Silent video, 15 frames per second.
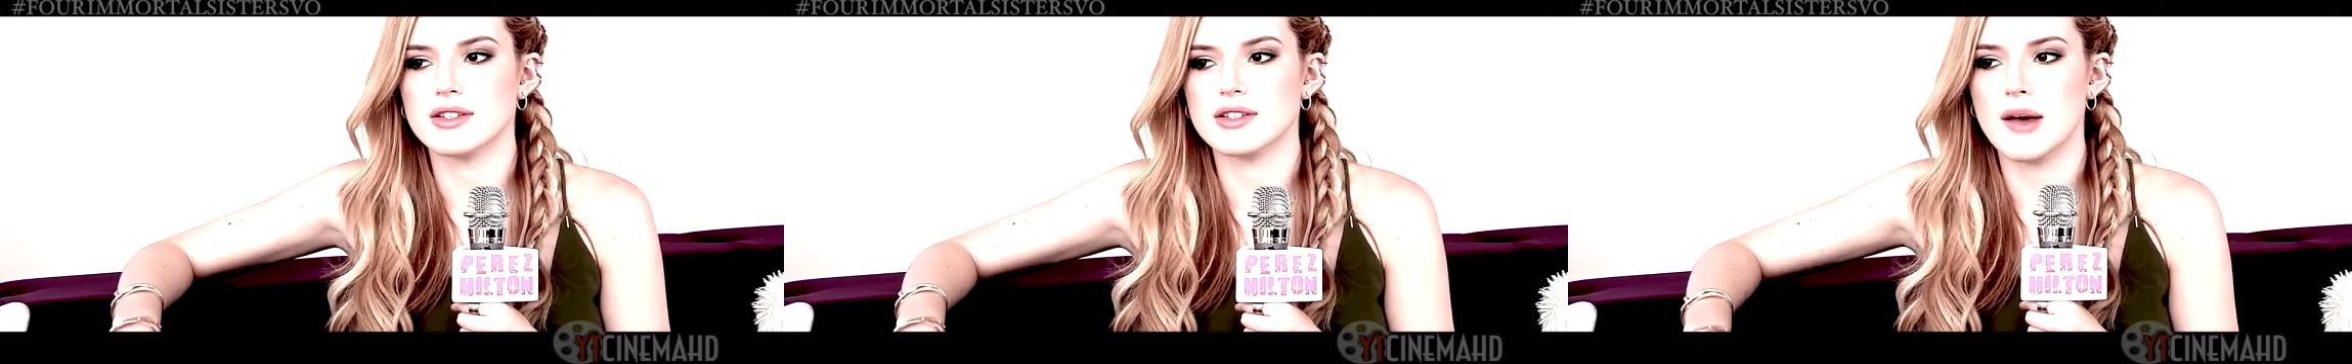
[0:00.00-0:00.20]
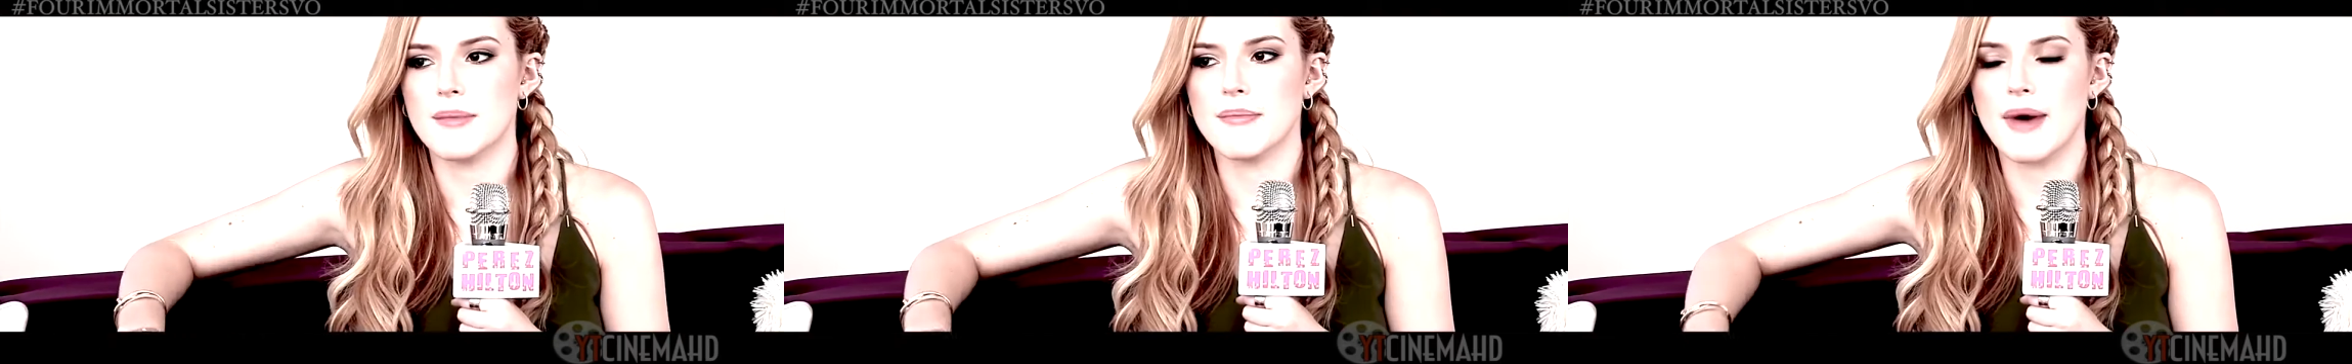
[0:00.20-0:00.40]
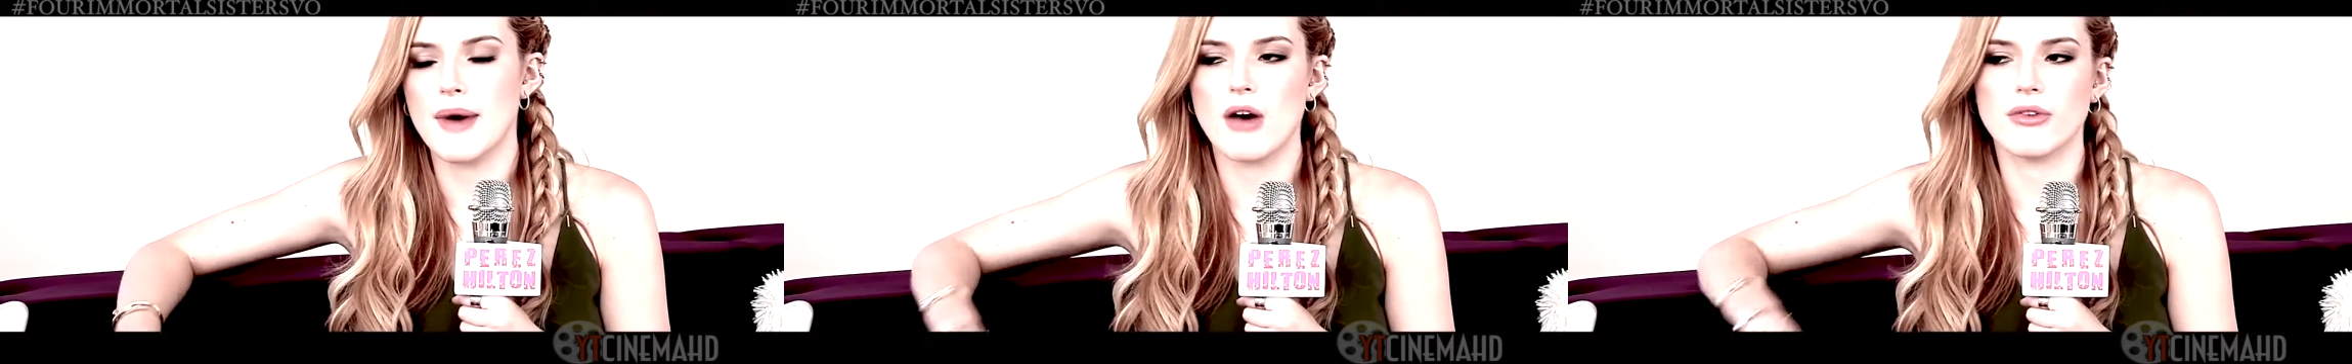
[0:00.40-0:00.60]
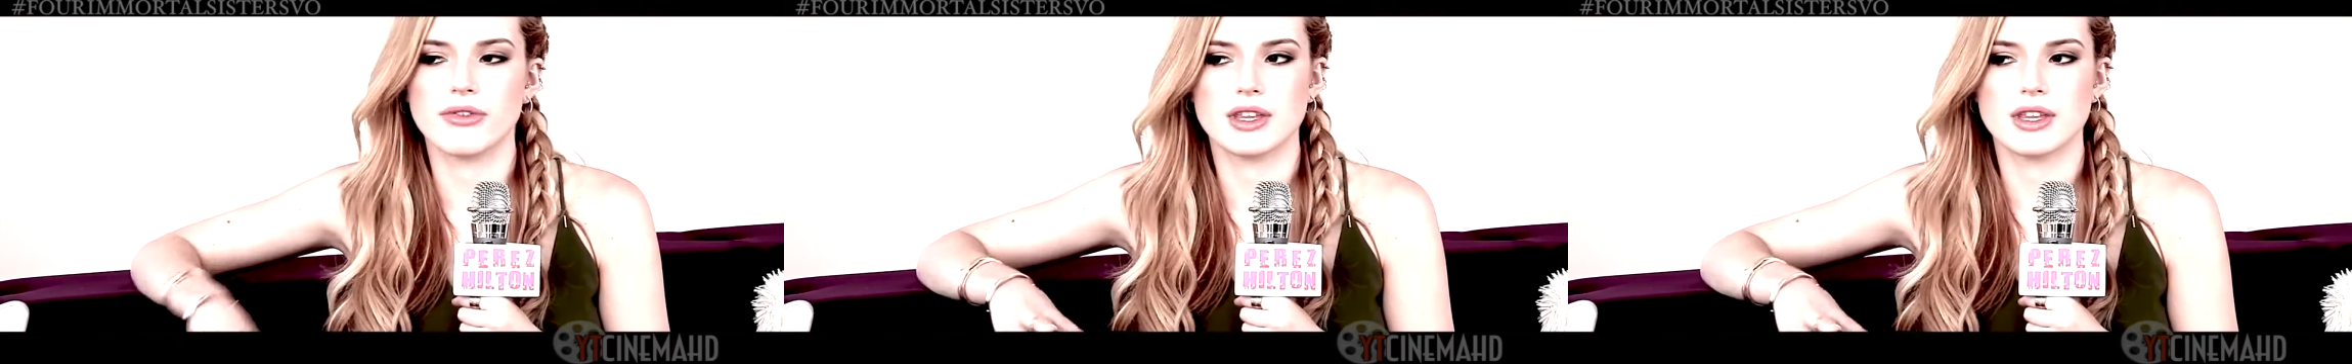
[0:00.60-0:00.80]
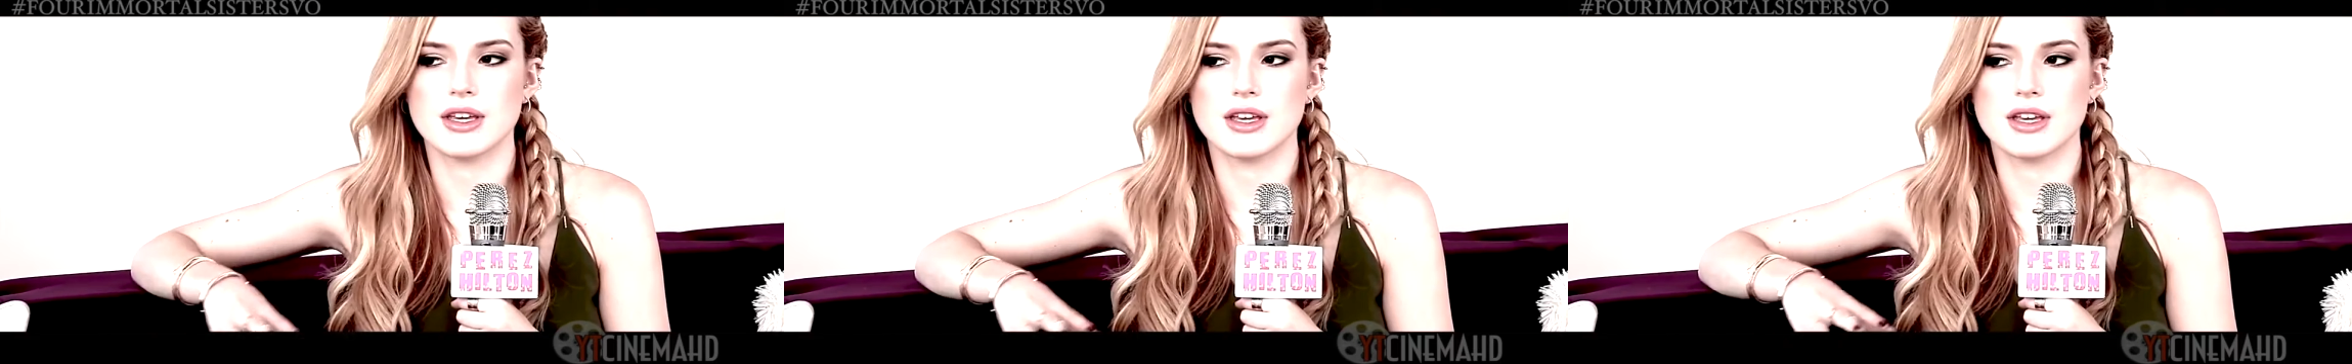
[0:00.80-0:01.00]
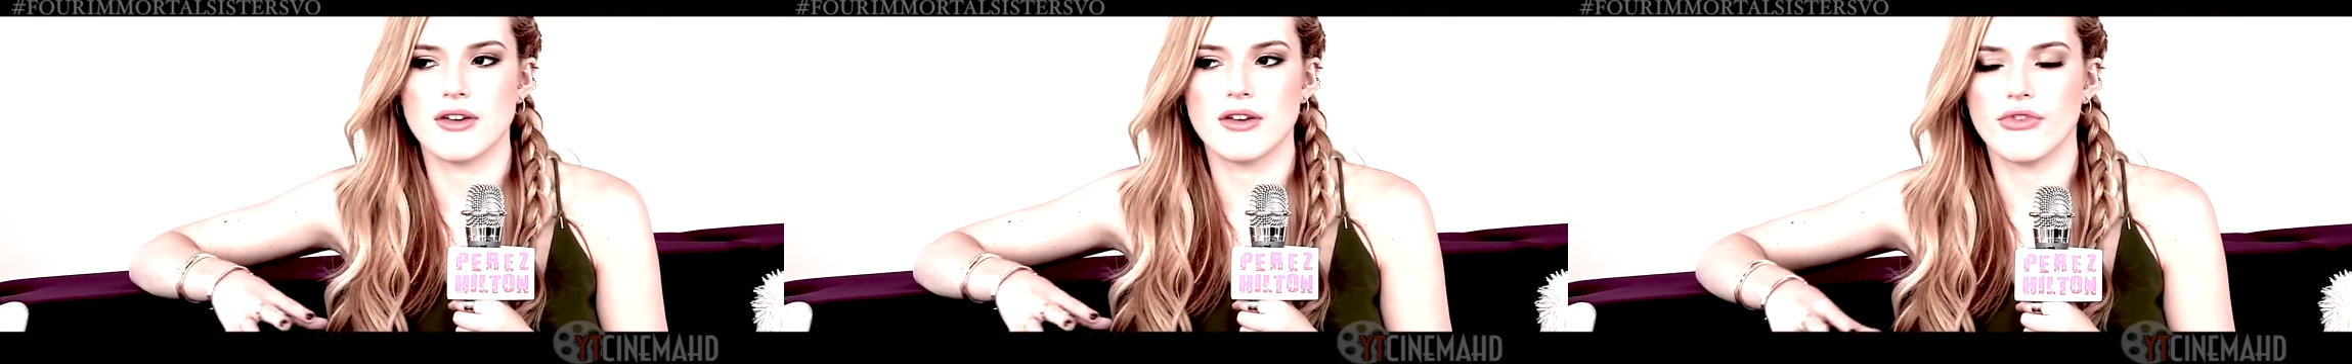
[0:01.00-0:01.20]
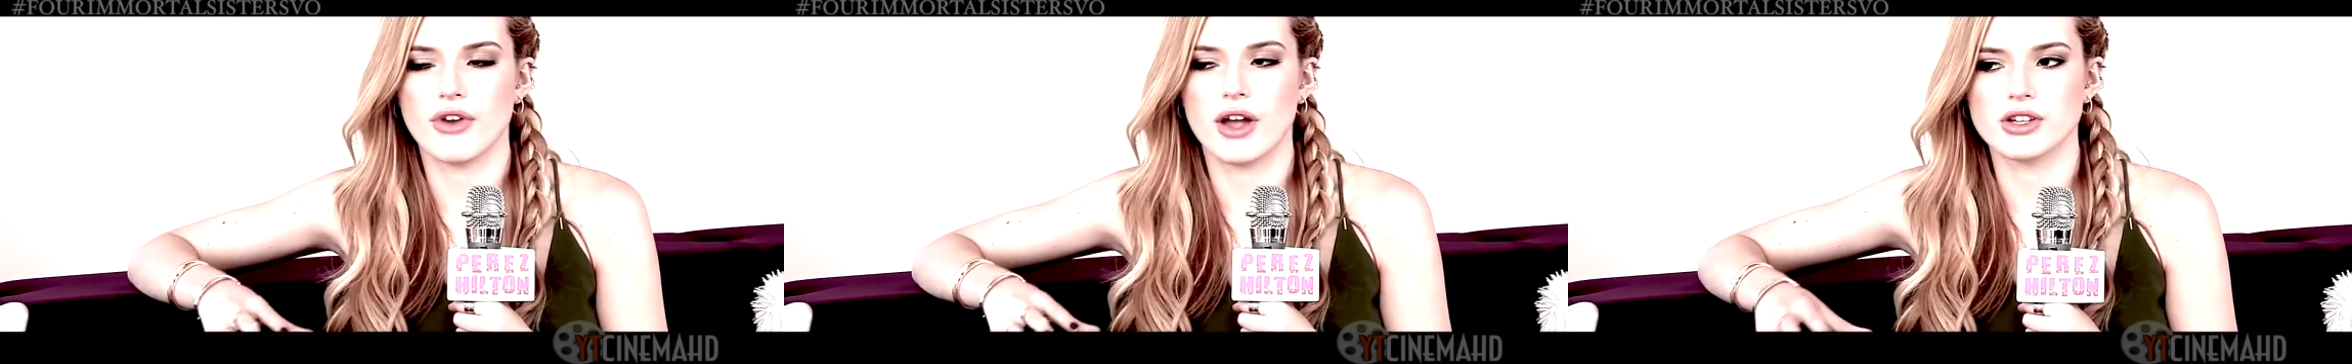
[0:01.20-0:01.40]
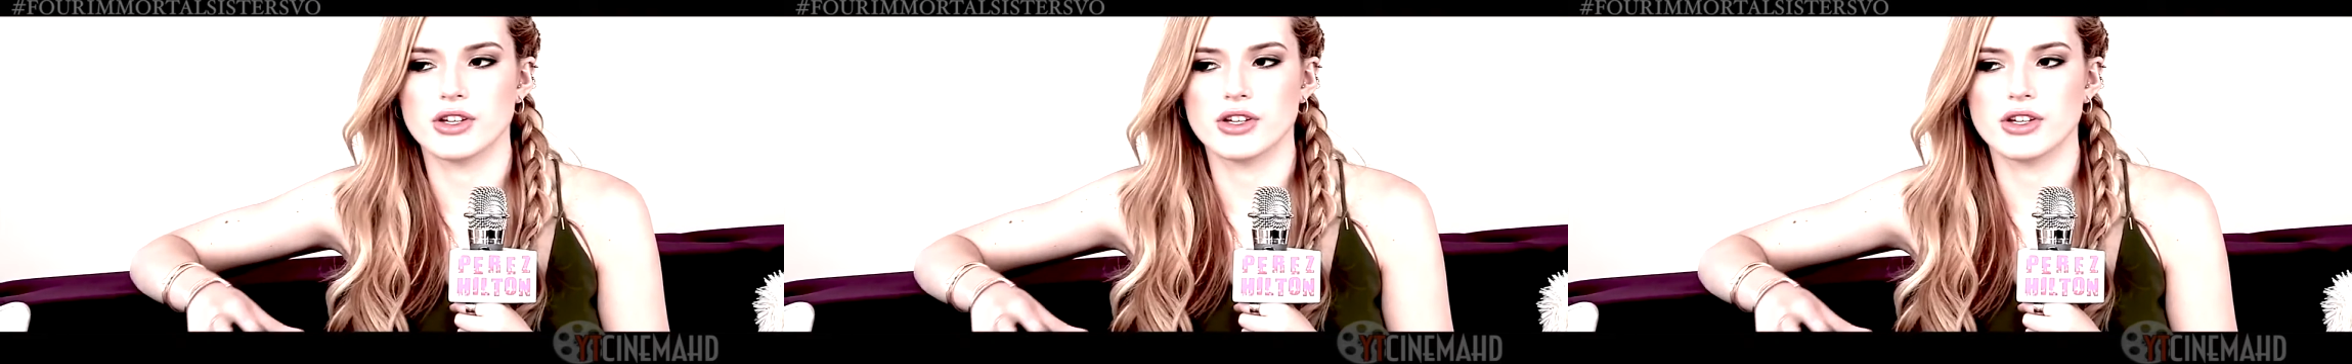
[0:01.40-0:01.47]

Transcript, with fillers: just one of the best things ever.